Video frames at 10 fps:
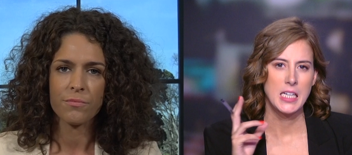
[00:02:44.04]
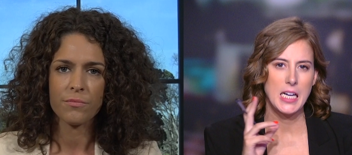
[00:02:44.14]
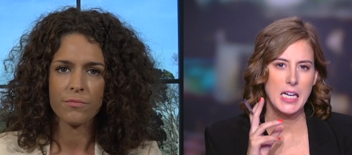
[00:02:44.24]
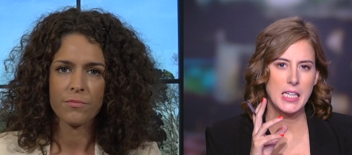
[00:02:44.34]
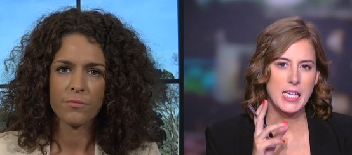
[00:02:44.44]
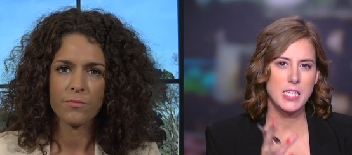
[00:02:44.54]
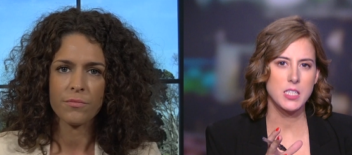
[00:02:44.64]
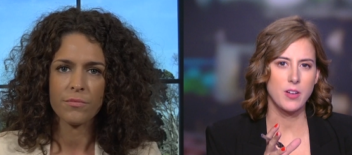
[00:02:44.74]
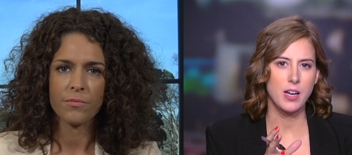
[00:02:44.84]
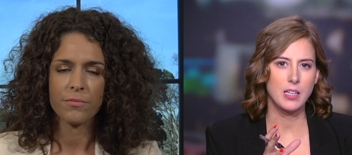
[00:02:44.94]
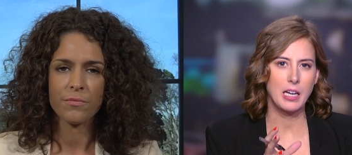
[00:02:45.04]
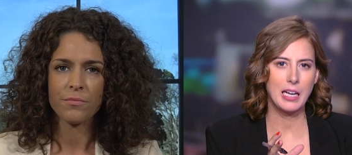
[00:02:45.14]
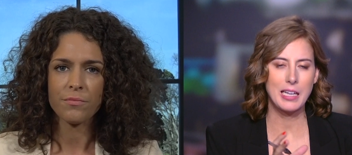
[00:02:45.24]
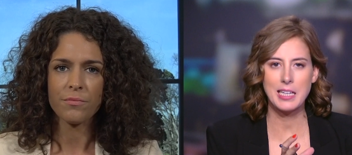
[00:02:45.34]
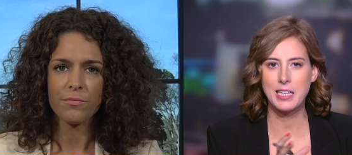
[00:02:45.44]
Speaker 1: And Ketevan,
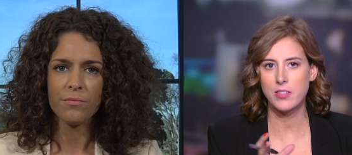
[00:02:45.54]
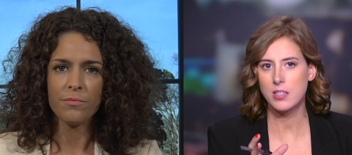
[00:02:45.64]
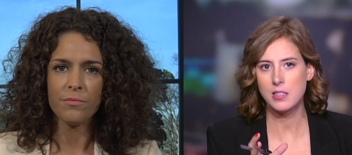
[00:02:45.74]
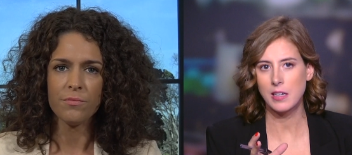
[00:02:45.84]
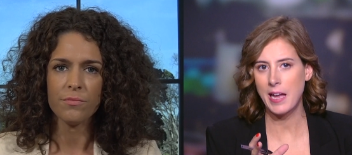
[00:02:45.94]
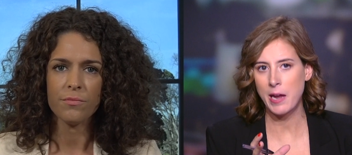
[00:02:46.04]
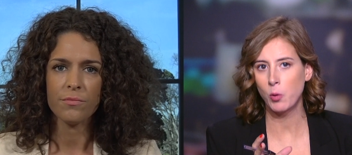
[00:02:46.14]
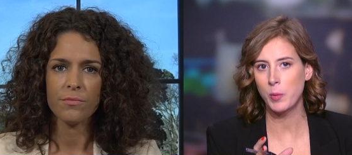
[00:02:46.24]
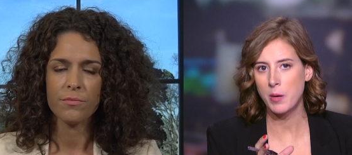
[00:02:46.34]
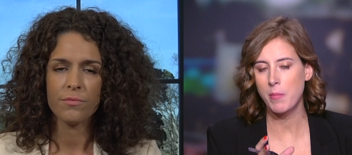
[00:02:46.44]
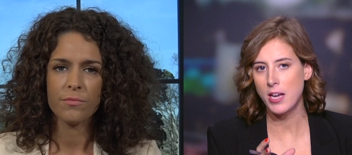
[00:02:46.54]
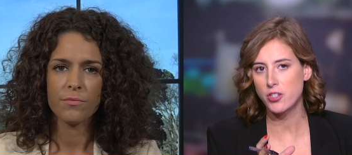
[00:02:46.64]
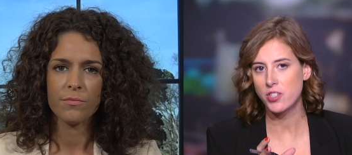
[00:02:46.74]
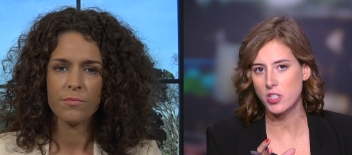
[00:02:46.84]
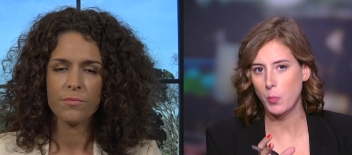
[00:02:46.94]
clearly this delay will be a
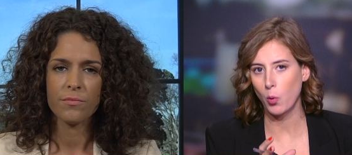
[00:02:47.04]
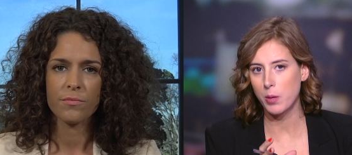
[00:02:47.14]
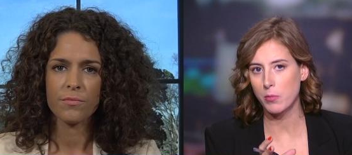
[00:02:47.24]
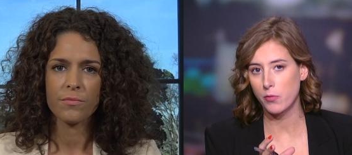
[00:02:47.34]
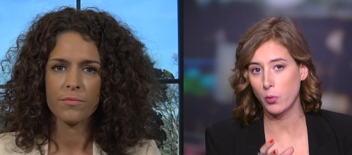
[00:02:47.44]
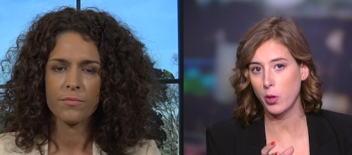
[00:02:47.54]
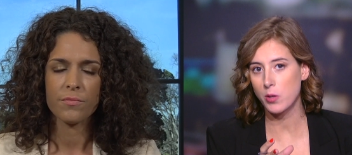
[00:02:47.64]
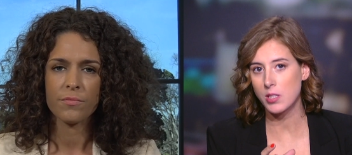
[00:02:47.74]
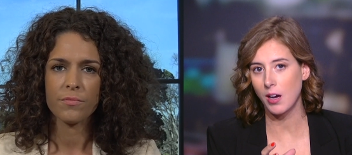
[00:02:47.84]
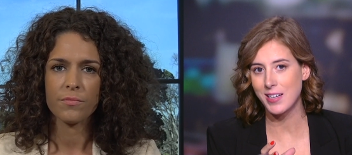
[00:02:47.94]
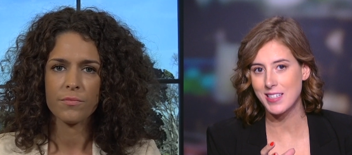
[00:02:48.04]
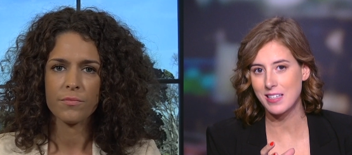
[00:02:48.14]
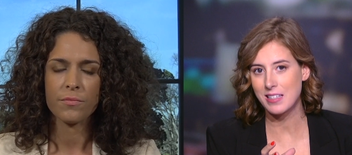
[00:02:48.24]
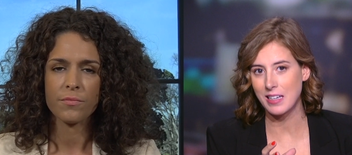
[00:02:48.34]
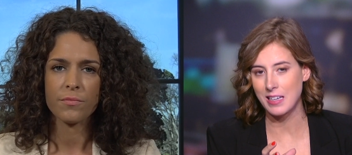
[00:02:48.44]
major disappointment for those
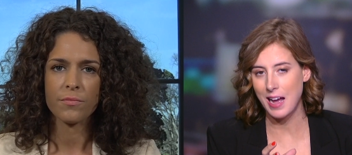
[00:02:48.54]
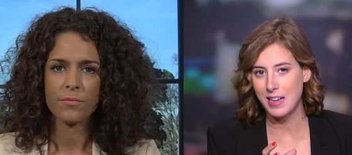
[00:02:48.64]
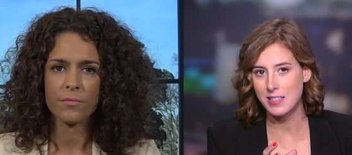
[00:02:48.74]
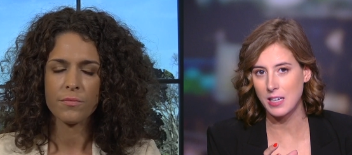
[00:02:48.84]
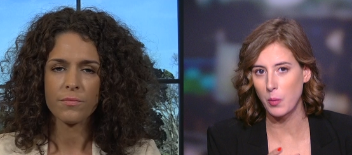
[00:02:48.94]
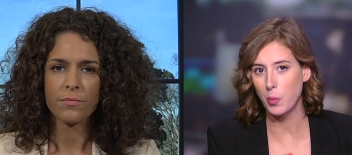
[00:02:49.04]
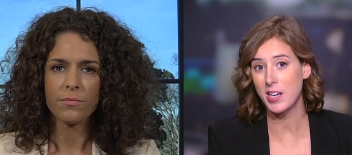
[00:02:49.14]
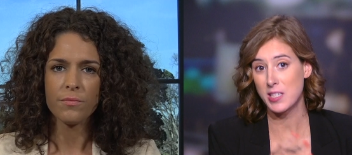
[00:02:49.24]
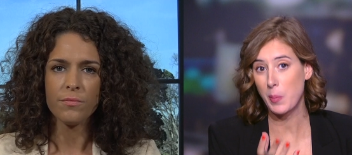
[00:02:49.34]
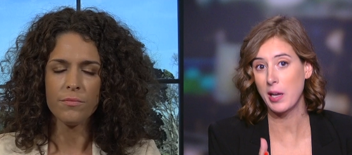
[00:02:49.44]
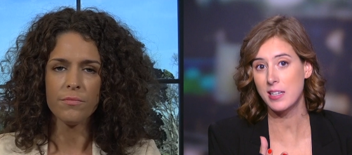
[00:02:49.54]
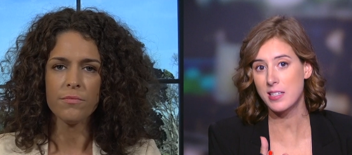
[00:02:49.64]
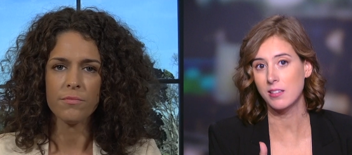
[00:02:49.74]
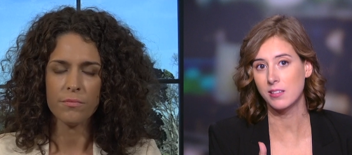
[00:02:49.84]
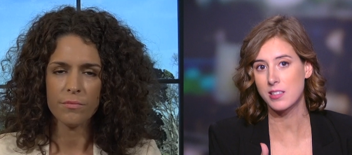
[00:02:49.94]
scientists at NASA, but it's a
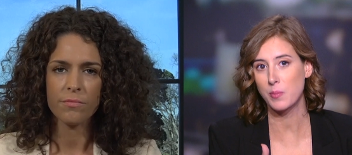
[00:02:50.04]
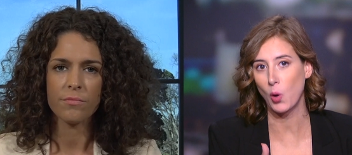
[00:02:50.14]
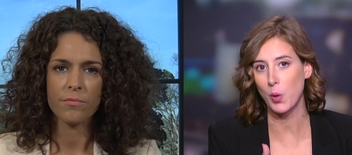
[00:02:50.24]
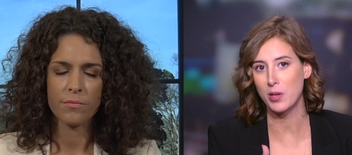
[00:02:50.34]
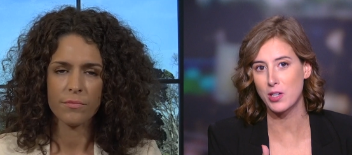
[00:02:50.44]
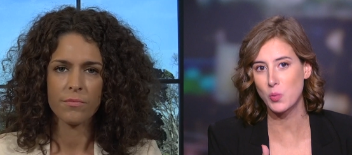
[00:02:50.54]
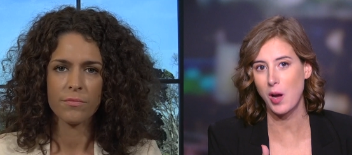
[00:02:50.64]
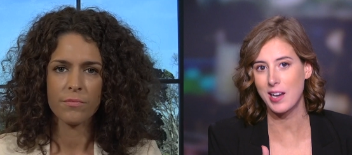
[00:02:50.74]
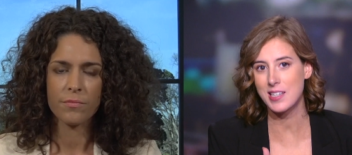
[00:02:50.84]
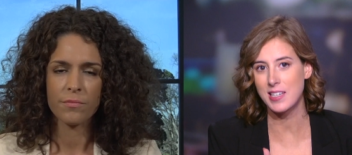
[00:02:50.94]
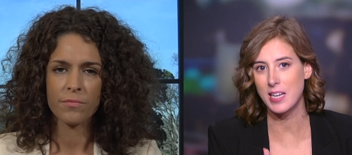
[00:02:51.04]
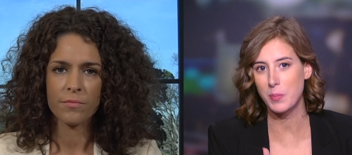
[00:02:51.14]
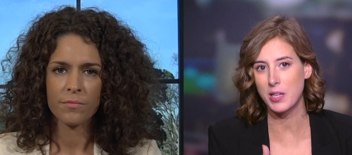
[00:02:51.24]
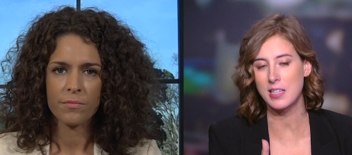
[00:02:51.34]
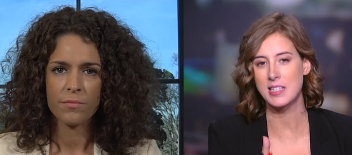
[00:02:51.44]
political disappointment as well, isn't it?
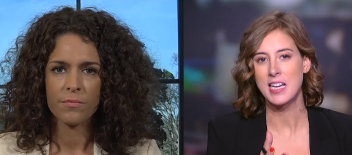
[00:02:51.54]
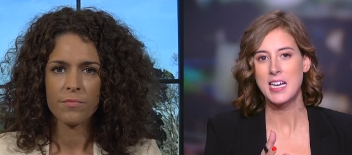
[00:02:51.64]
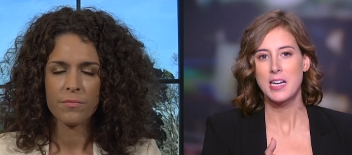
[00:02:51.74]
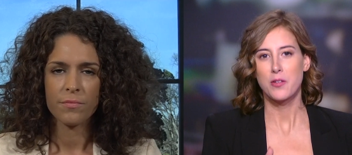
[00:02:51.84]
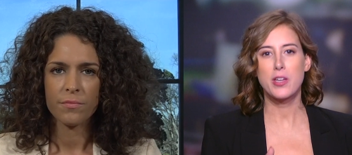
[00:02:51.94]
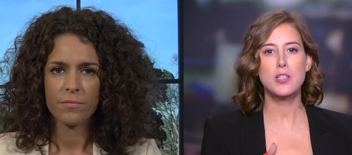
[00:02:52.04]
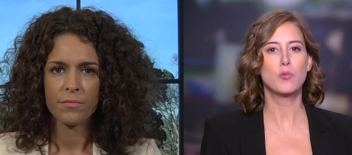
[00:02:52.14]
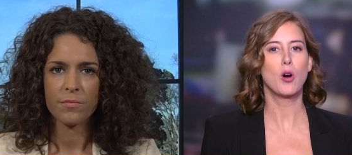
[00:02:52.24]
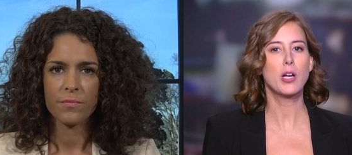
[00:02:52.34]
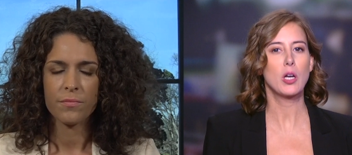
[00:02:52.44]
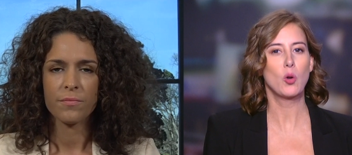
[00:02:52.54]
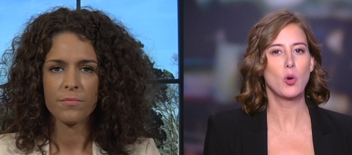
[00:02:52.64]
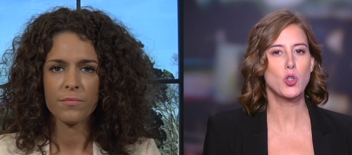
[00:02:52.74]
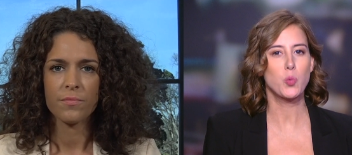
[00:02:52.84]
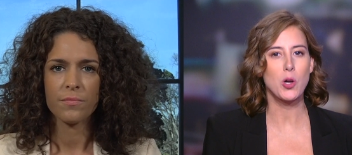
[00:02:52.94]
Because this rocket
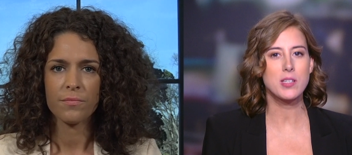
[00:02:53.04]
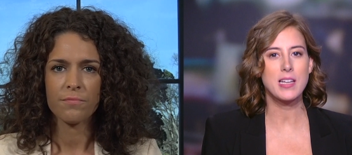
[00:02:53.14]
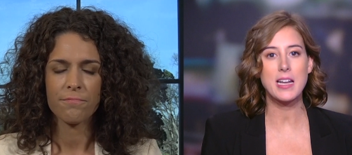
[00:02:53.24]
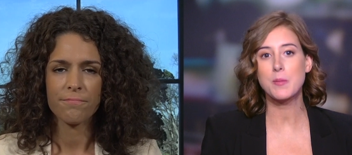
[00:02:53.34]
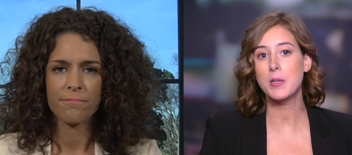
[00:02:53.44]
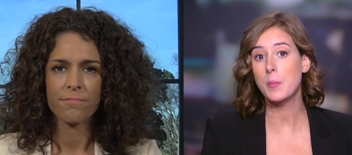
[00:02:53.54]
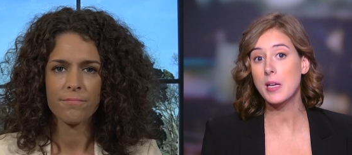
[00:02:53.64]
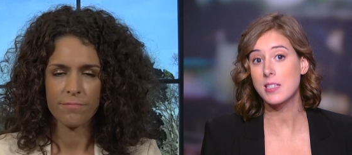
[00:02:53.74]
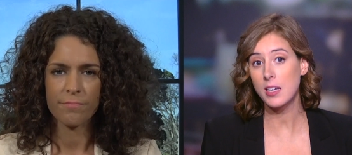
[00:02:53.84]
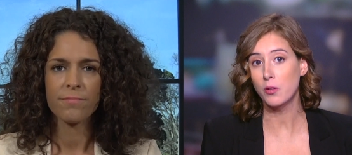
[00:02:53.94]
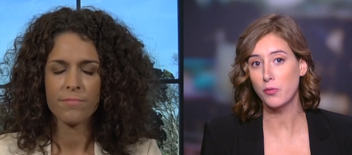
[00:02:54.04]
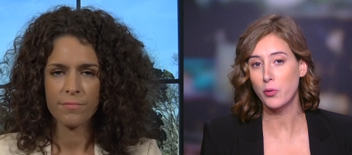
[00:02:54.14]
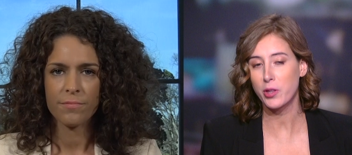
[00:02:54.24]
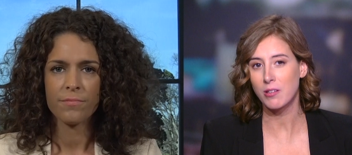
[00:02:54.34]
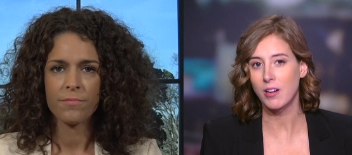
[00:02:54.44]
launch was set to be a big deal
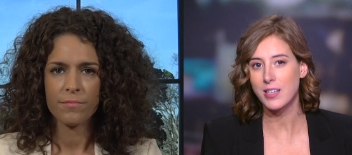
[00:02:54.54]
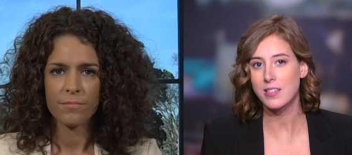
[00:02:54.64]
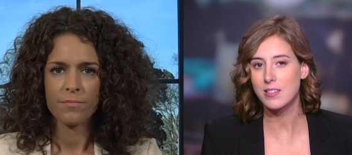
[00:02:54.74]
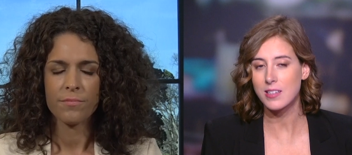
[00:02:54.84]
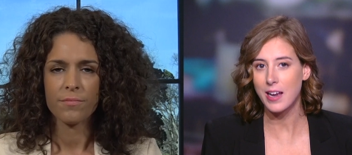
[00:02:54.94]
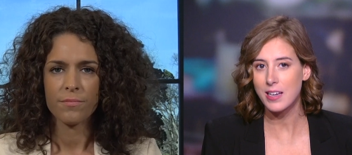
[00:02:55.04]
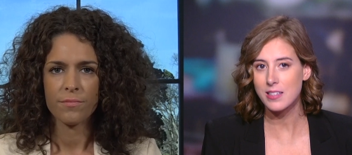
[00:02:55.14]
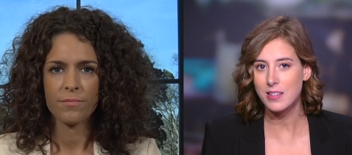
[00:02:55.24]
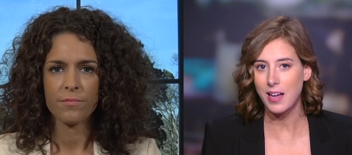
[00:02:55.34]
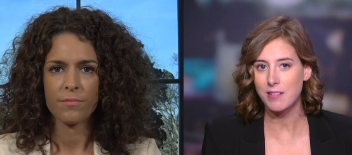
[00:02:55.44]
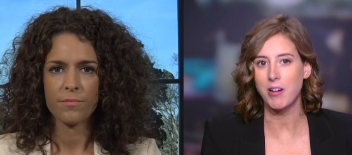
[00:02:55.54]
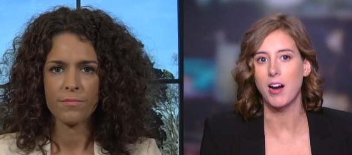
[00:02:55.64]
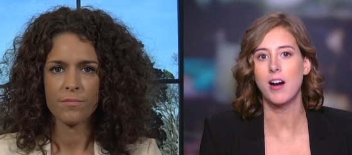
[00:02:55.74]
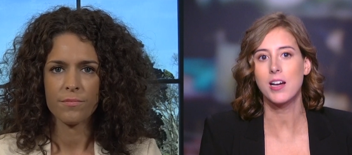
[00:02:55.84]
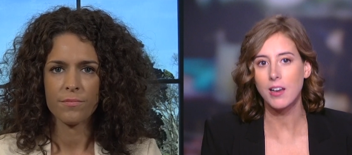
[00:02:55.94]
for the United States, that
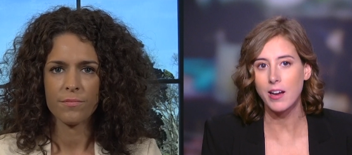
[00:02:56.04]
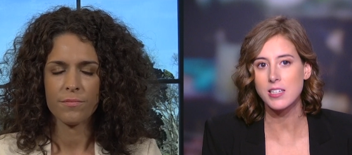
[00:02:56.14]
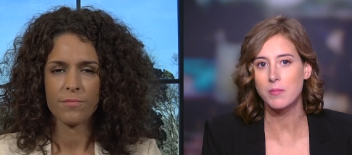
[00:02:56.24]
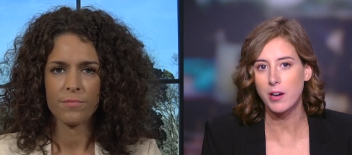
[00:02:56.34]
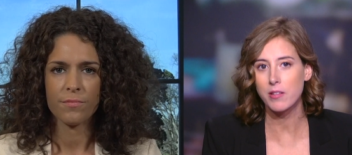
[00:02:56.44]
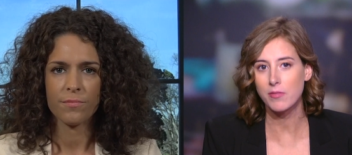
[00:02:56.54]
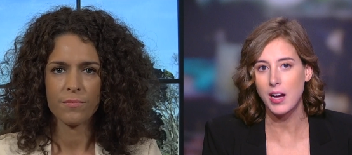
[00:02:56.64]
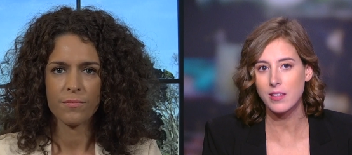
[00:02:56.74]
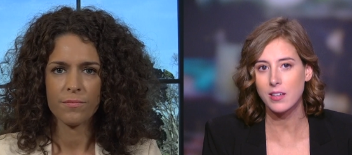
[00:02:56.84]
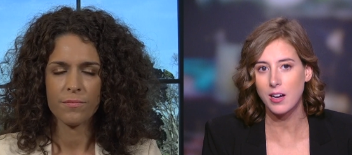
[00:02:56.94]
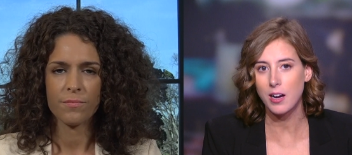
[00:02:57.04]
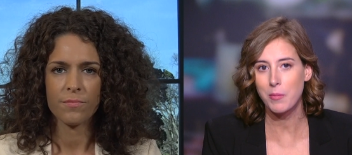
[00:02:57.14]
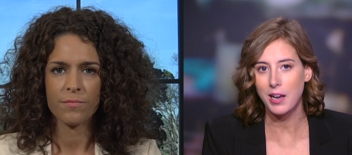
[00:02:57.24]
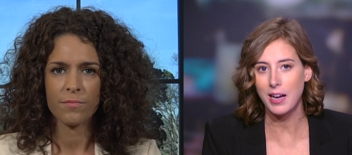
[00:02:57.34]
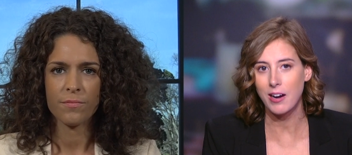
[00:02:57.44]
highlighted by the fact that
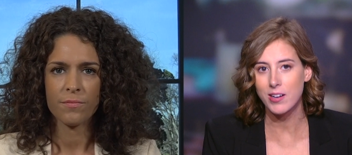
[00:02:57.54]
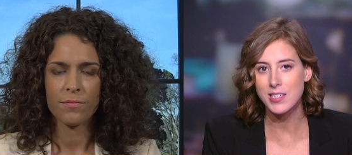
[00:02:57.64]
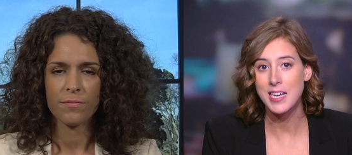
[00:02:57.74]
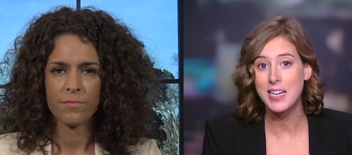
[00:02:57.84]
Kamala Harris